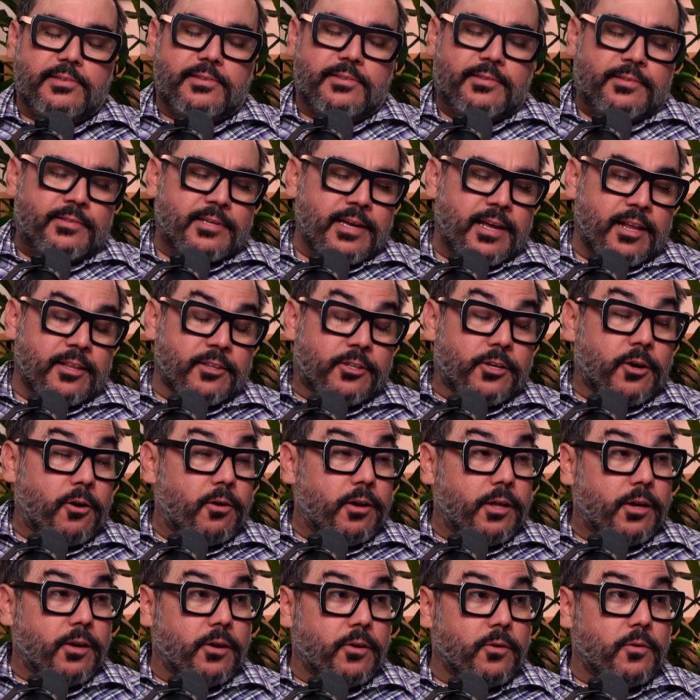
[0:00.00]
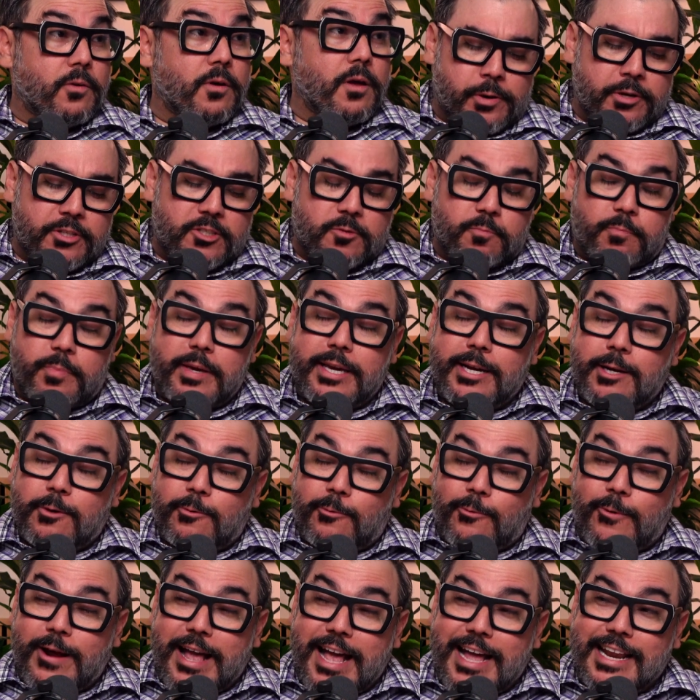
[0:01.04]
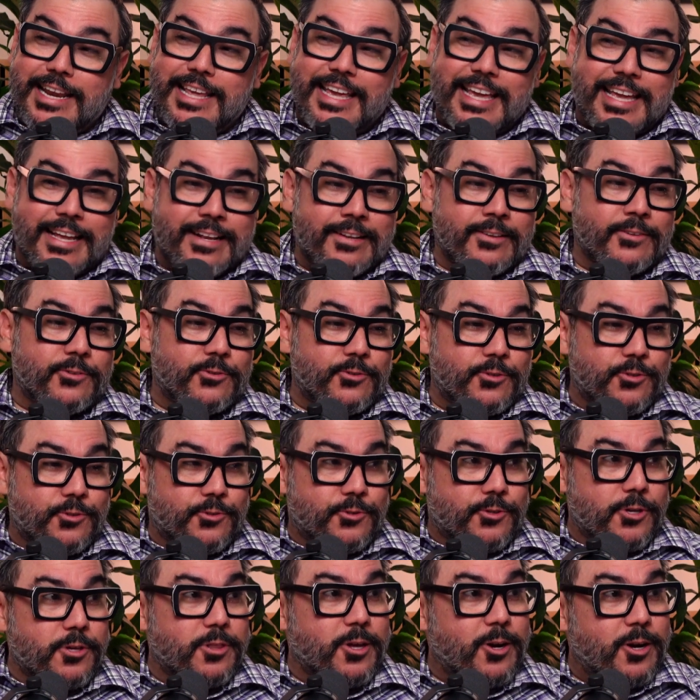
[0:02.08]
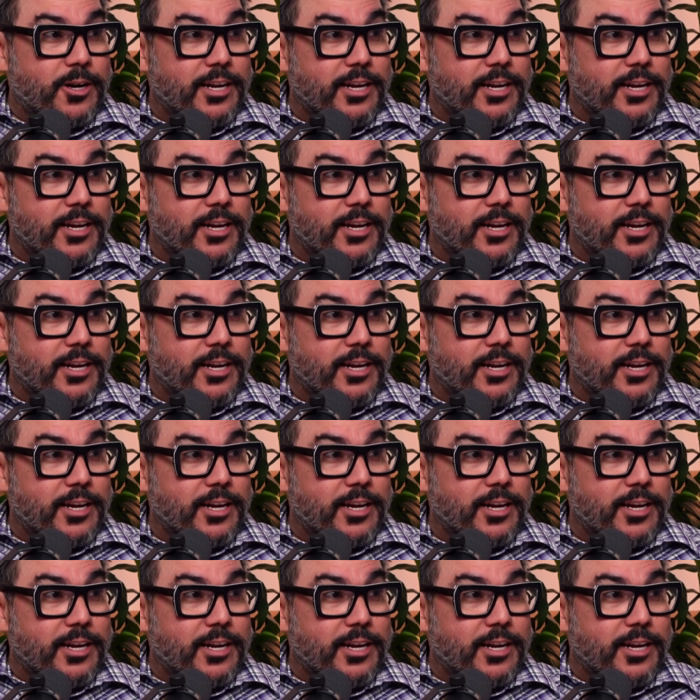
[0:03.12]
San Antonio puts Big Red into their